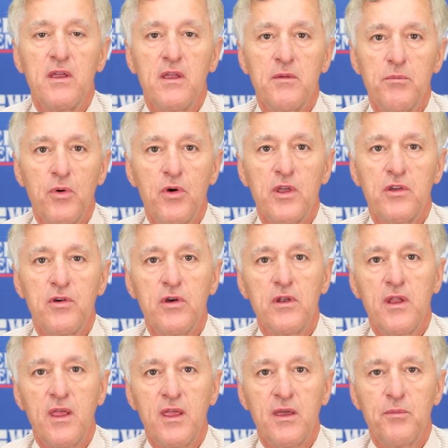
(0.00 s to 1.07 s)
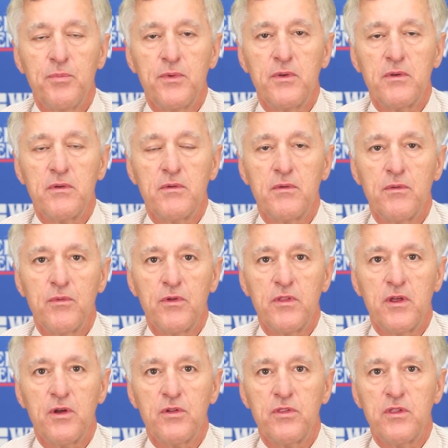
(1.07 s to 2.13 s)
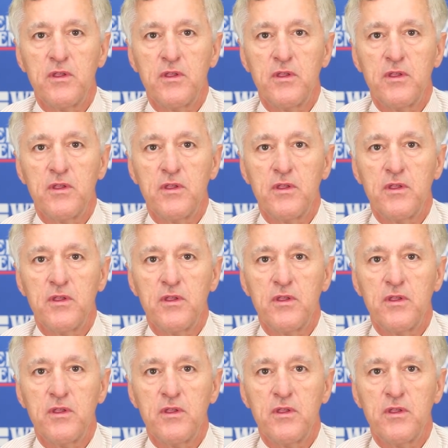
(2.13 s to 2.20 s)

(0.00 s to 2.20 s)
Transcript: And boy, it couldn't happen without